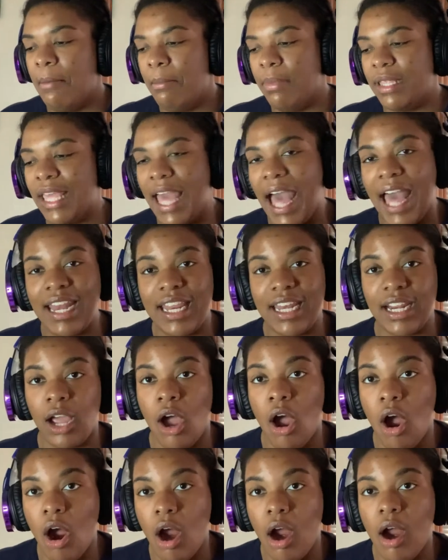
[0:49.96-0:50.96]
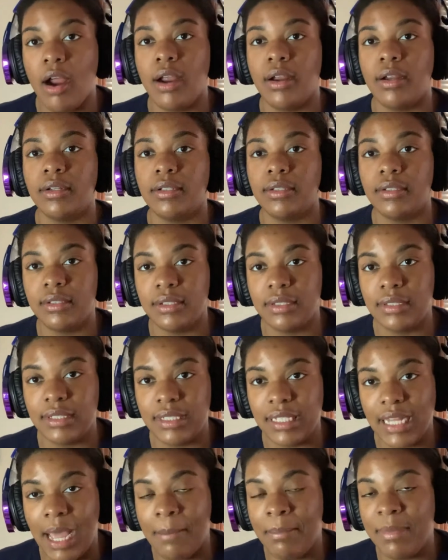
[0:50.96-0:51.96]
But yeah, I need a car.
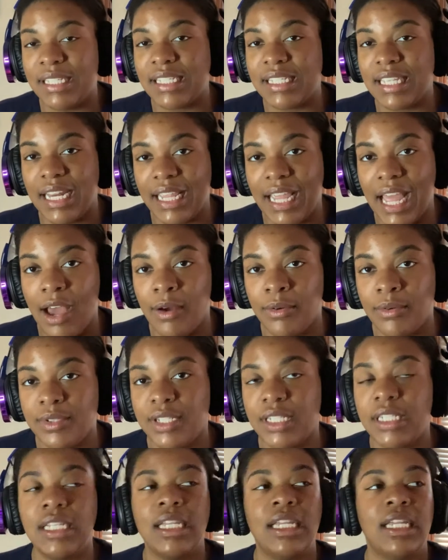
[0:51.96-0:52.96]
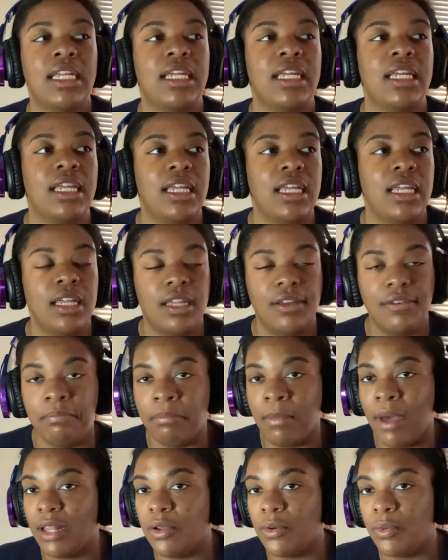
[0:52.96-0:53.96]
I miss getting out,
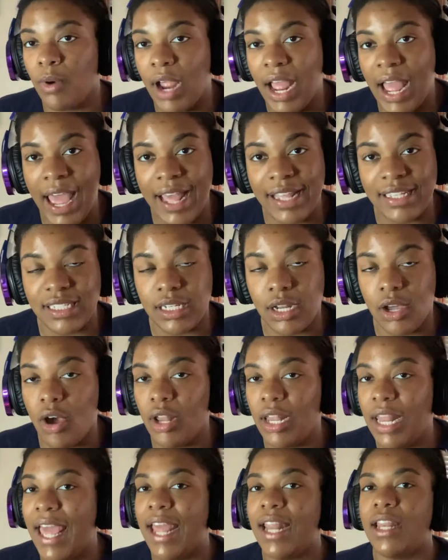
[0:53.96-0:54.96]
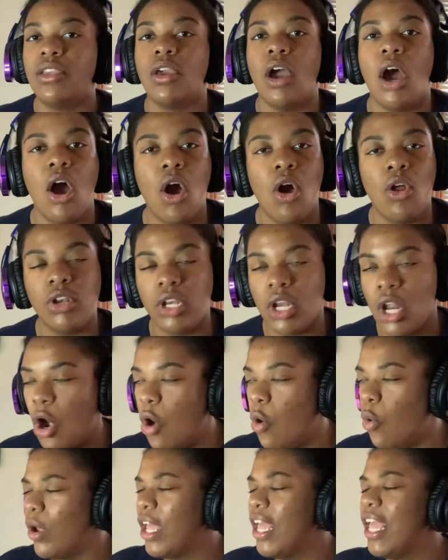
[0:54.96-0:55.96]
my little rides and all that. Y'all
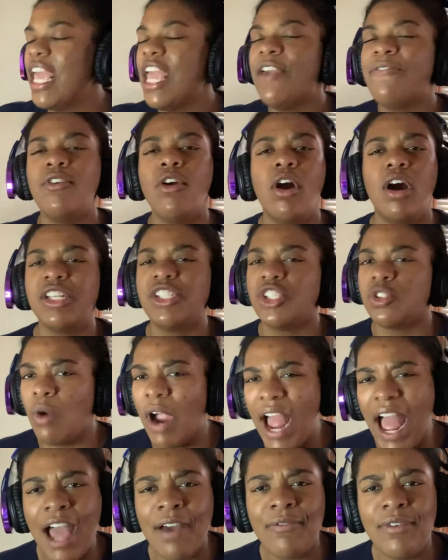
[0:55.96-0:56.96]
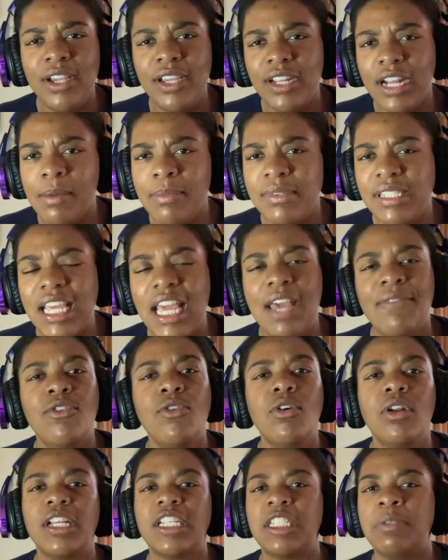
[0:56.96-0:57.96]
know, if you're a driver, you know what I'm saying?
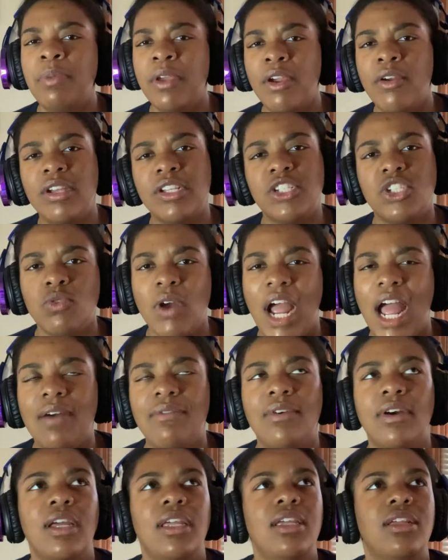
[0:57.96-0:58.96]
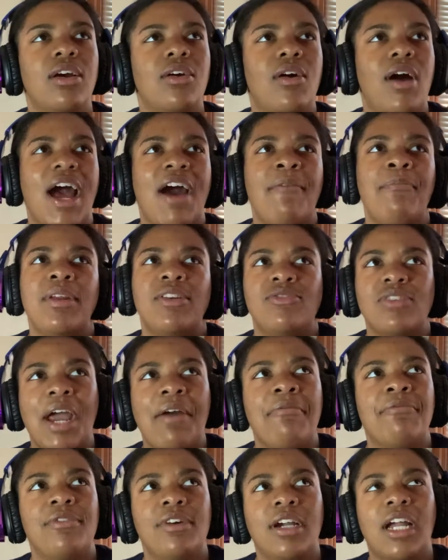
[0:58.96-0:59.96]
If you're an experienced driver, you know, I've been
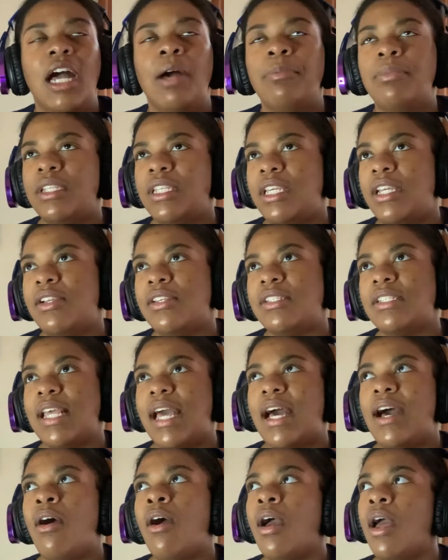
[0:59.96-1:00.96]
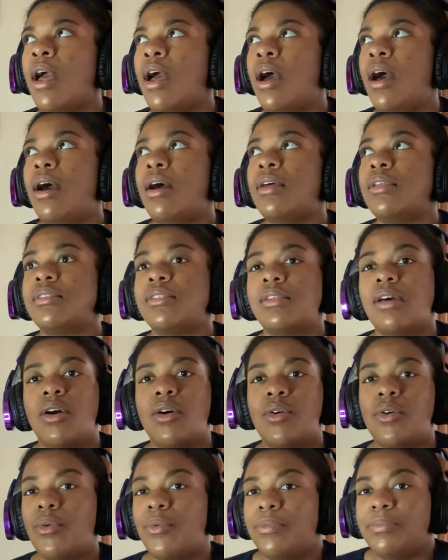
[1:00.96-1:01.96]
driving for a couple of years now.
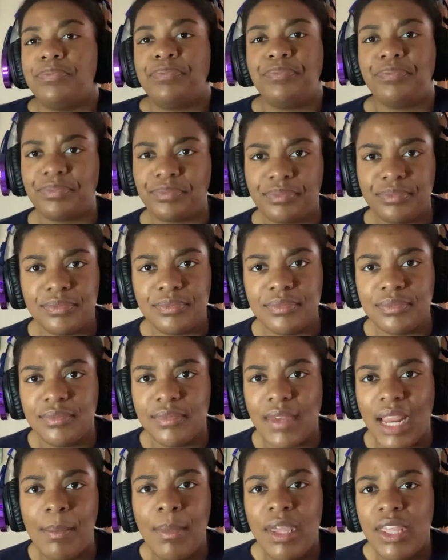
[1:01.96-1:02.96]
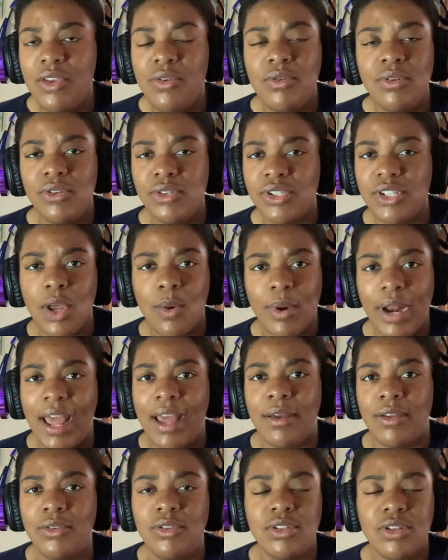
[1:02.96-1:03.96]
So, I mean, you should know what you